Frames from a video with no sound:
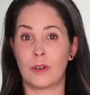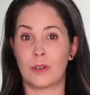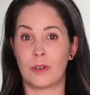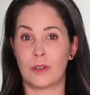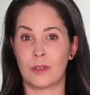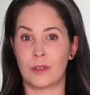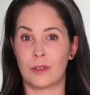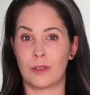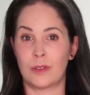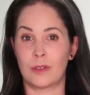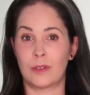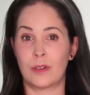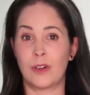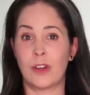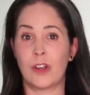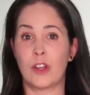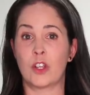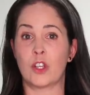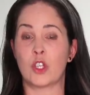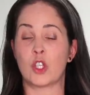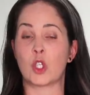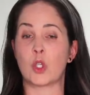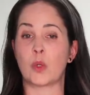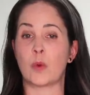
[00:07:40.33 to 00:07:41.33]
r.
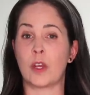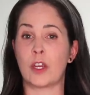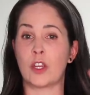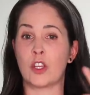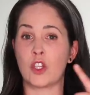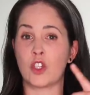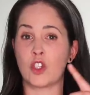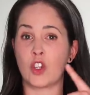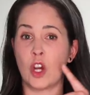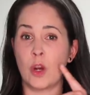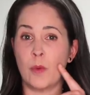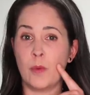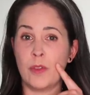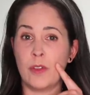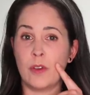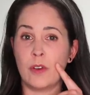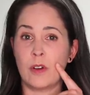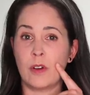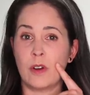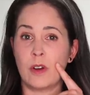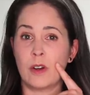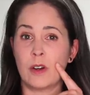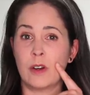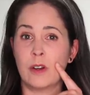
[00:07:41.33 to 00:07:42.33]
So I start with an
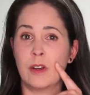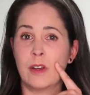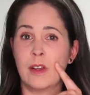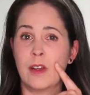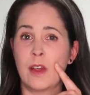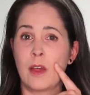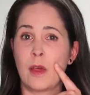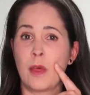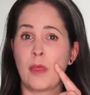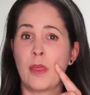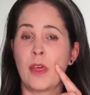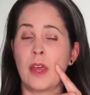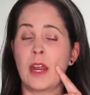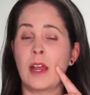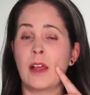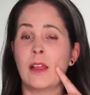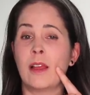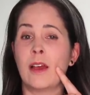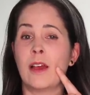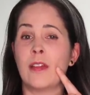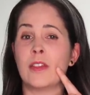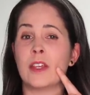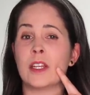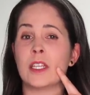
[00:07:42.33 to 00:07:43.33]
R, then I
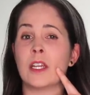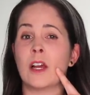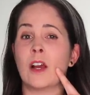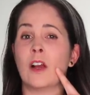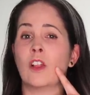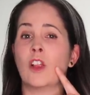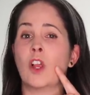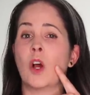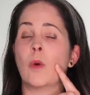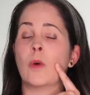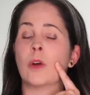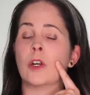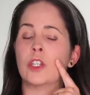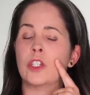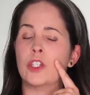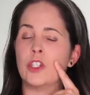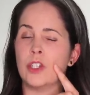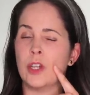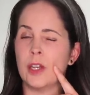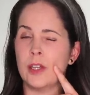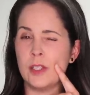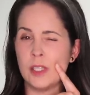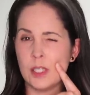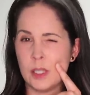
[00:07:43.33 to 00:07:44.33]
let the tongue lower
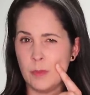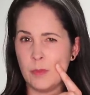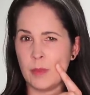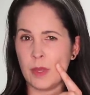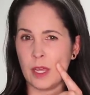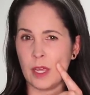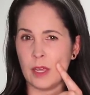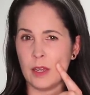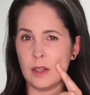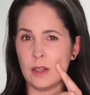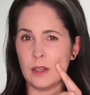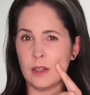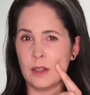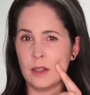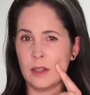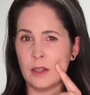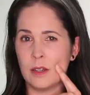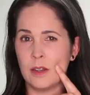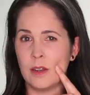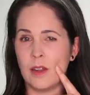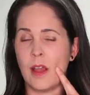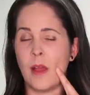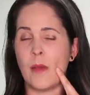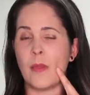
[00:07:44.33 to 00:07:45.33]
just a bit,
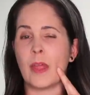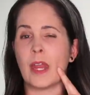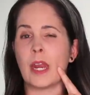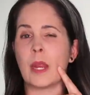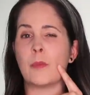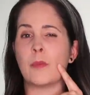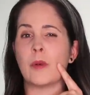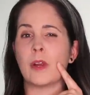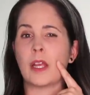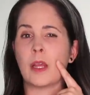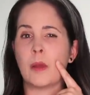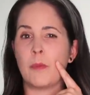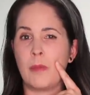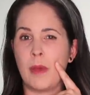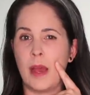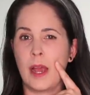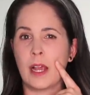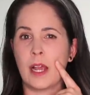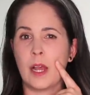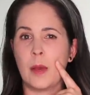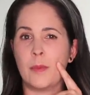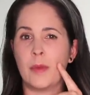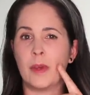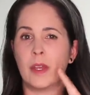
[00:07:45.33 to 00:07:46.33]
and then I bring it
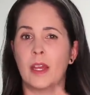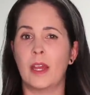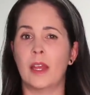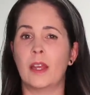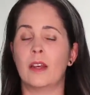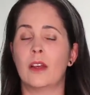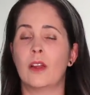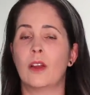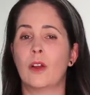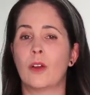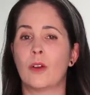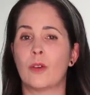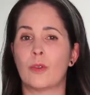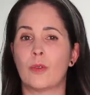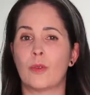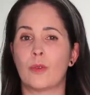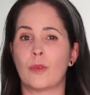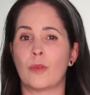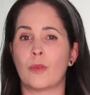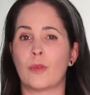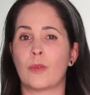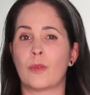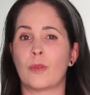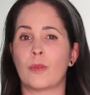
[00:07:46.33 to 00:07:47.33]
back up again.
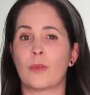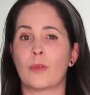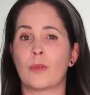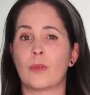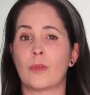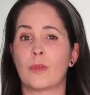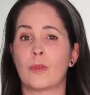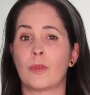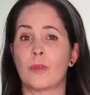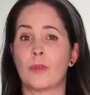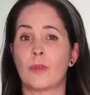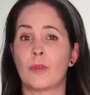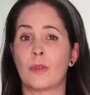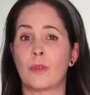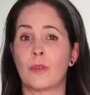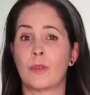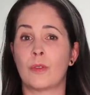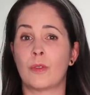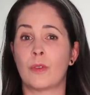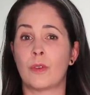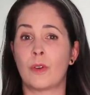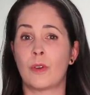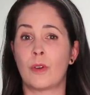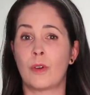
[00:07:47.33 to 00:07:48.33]

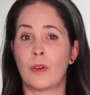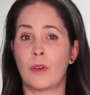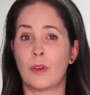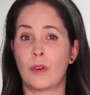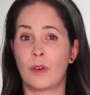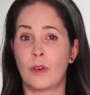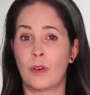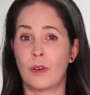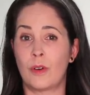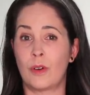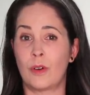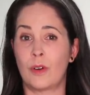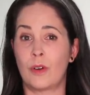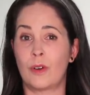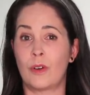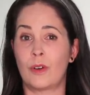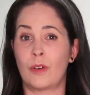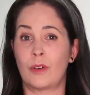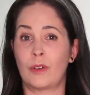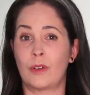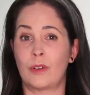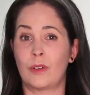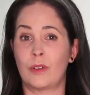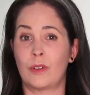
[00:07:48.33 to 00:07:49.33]

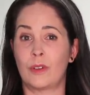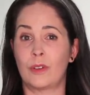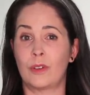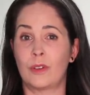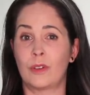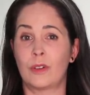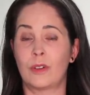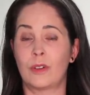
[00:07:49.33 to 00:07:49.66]
Rural.